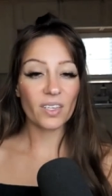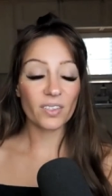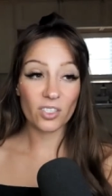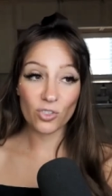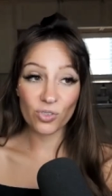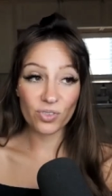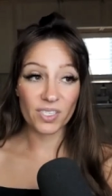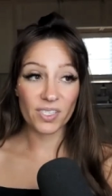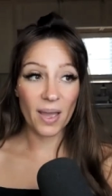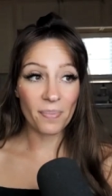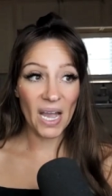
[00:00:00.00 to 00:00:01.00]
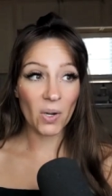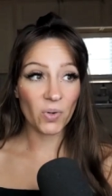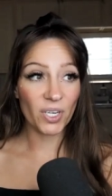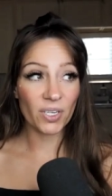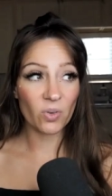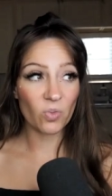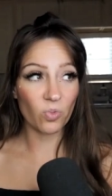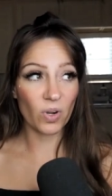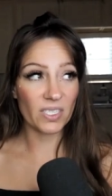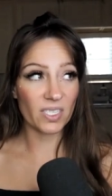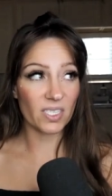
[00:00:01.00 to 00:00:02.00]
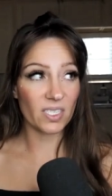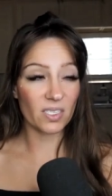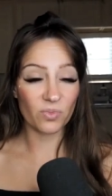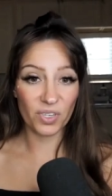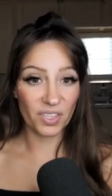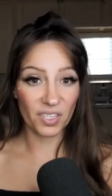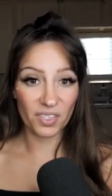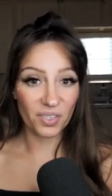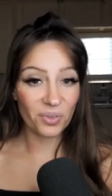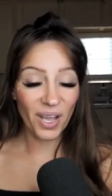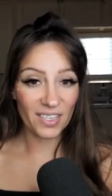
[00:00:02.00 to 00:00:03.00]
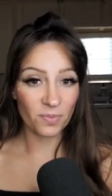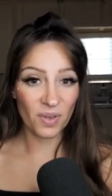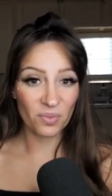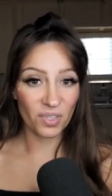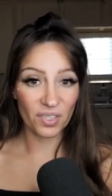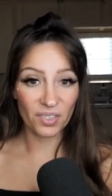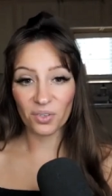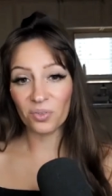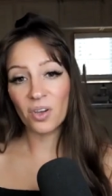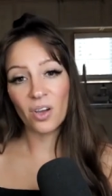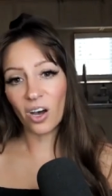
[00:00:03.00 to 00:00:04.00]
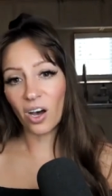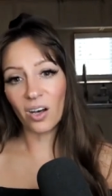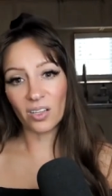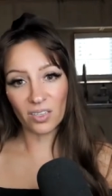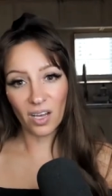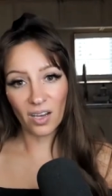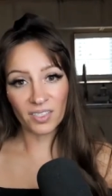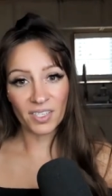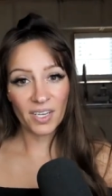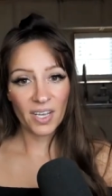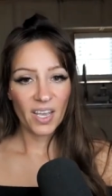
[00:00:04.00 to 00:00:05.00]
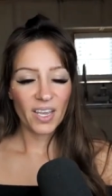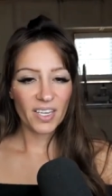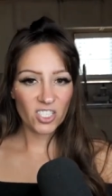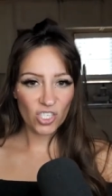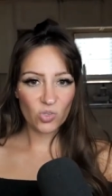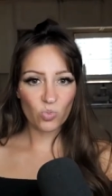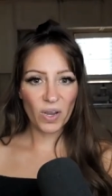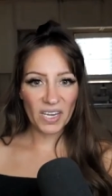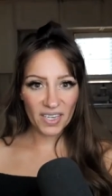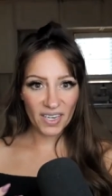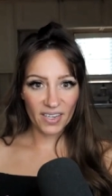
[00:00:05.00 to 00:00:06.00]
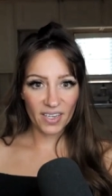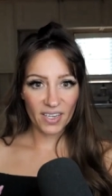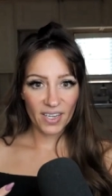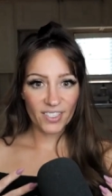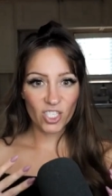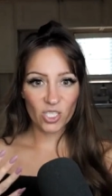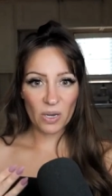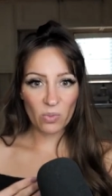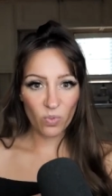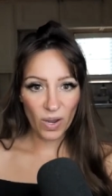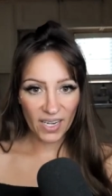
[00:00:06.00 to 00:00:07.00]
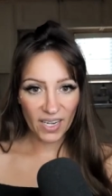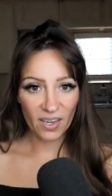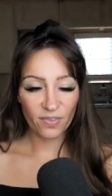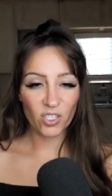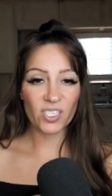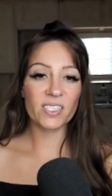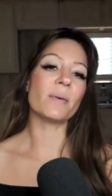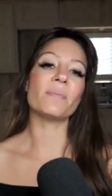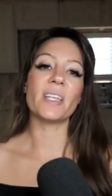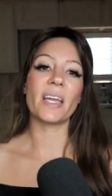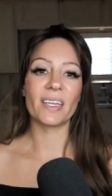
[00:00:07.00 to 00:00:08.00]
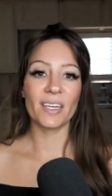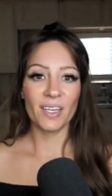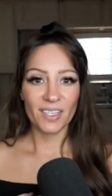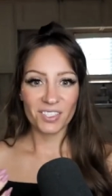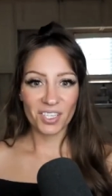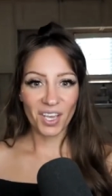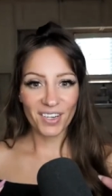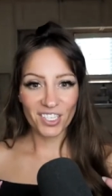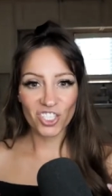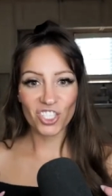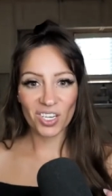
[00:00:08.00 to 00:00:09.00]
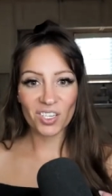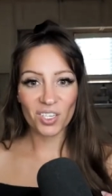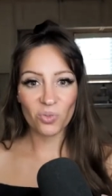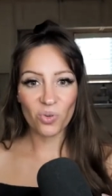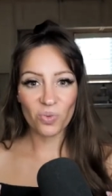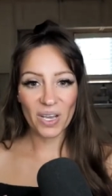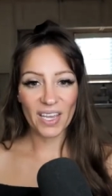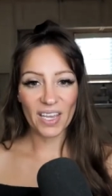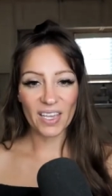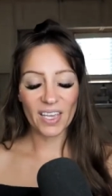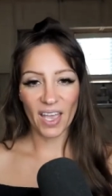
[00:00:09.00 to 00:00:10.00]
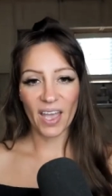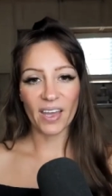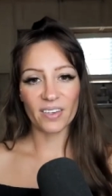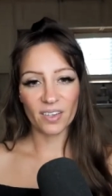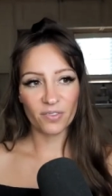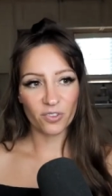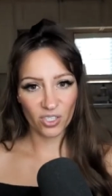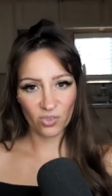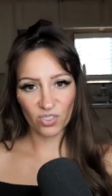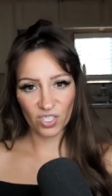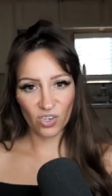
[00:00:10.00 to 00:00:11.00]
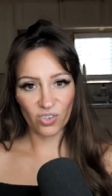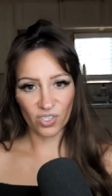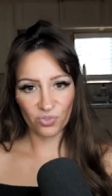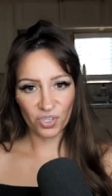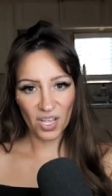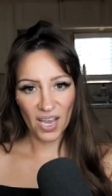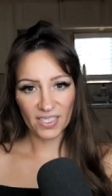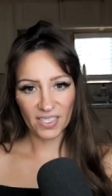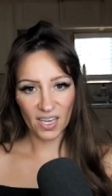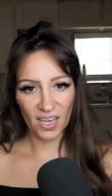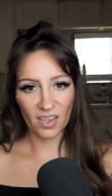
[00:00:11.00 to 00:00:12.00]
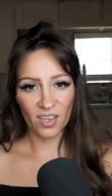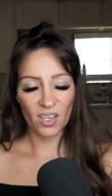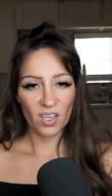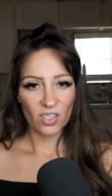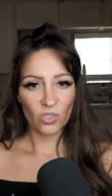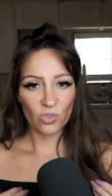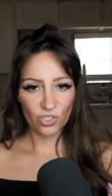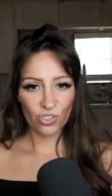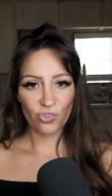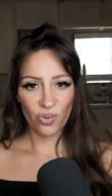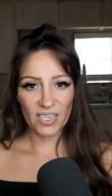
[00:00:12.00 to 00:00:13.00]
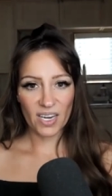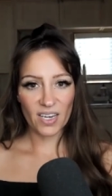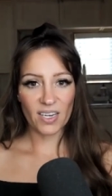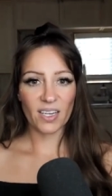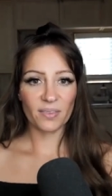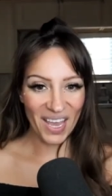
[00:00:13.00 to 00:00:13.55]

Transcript: The truth is that power was within you, has been within you all along. It's just waited. It's just been waiting for something to kind of shake you awake and for you to start utilizing your true identity.